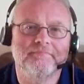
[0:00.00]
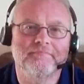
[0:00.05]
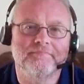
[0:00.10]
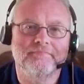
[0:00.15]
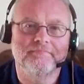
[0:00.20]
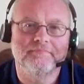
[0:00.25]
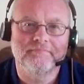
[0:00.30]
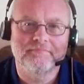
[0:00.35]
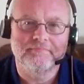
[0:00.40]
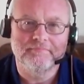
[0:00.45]

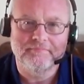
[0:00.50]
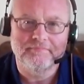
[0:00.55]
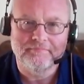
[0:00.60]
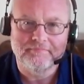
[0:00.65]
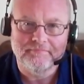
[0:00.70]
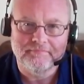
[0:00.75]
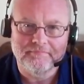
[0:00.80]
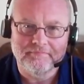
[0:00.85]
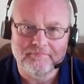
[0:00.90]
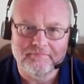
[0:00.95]

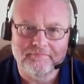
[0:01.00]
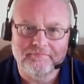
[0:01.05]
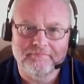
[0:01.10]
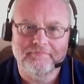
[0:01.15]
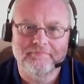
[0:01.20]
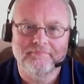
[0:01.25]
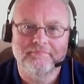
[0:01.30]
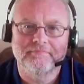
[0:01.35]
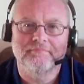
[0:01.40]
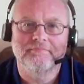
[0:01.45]

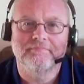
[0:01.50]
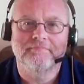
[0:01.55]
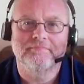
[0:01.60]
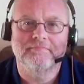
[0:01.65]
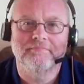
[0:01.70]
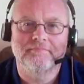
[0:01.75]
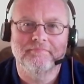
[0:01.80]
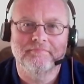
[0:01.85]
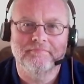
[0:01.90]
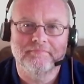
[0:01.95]

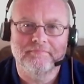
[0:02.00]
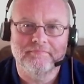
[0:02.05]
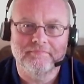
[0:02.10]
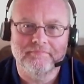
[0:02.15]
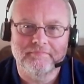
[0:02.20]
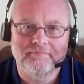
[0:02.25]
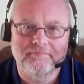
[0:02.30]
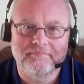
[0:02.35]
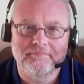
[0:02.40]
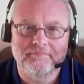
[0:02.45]

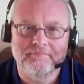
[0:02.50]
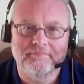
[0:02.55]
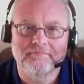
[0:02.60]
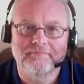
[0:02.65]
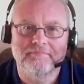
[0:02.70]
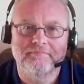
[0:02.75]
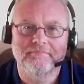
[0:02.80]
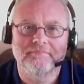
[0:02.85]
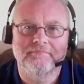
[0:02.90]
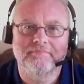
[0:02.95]

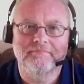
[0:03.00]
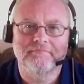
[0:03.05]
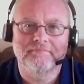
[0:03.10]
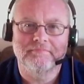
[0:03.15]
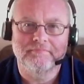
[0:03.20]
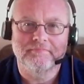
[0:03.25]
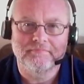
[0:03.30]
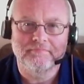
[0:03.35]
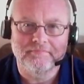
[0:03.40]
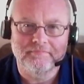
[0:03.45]

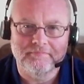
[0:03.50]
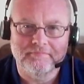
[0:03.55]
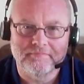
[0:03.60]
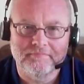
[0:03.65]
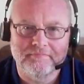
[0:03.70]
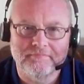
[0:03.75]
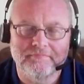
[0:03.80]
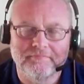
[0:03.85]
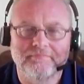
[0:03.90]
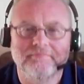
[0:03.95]

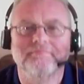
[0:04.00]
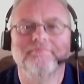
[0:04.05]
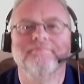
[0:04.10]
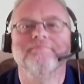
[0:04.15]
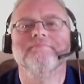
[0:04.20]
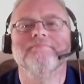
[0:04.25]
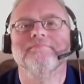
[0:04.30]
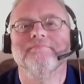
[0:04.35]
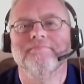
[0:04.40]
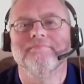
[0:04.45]

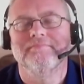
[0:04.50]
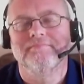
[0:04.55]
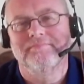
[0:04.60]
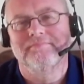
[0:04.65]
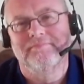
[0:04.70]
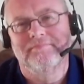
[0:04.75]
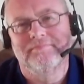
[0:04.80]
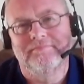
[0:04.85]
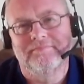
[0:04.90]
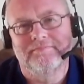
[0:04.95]

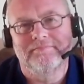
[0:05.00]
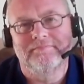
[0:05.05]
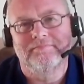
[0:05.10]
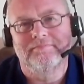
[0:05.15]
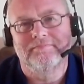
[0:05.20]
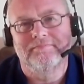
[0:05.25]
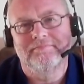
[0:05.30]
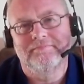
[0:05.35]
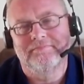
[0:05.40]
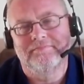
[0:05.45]

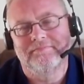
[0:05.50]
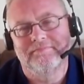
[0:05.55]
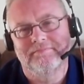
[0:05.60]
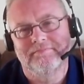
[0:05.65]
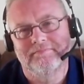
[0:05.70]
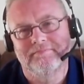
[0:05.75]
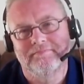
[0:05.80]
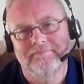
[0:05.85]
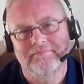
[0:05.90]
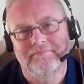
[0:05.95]

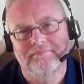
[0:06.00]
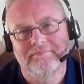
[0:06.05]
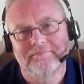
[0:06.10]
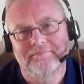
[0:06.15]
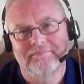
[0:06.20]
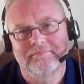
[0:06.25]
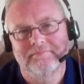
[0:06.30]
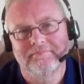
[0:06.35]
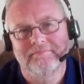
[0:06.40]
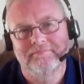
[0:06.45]

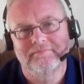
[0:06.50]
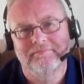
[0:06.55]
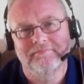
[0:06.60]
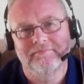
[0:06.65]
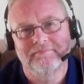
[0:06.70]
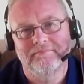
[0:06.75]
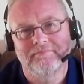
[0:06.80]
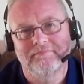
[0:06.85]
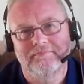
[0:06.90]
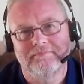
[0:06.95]

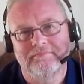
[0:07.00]
The person shown says nothing.